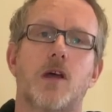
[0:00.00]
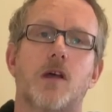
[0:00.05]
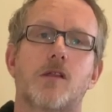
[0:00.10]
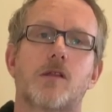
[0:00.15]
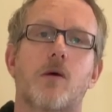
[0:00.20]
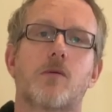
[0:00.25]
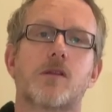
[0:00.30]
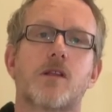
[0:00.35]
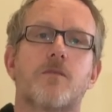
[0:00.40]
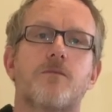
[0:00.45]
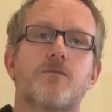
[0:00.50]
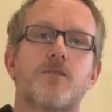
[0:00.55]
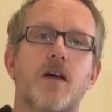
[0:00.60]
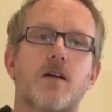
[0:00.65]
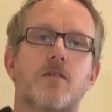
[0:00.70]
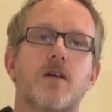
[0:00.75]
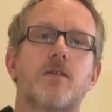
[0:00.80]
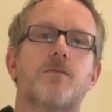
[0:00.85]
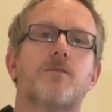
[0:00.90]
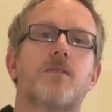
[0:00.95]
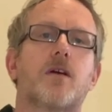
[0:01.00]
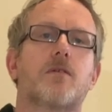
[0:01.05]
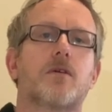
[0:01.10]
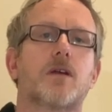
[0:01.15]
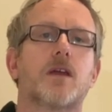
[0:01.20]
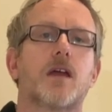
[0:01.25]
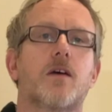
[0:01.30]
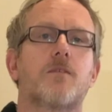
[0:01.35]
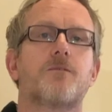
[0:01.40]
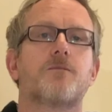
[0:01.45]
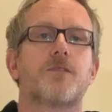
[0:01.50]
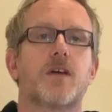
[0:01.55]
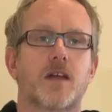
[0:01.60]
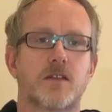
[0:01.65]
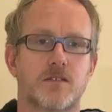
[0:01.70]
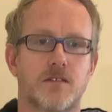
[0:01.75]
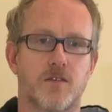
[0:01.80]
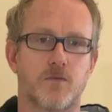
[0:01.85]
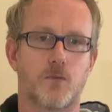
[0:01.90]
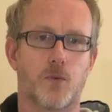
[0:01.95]
So it's a very, very
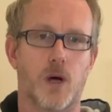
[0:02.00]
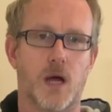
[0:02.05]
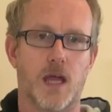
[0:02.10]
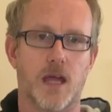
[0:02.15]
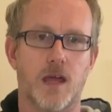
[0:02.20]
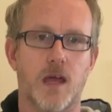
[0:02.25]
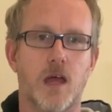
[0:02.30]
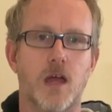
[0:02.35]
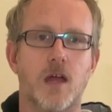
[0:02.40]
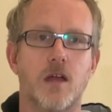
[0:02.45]
effective way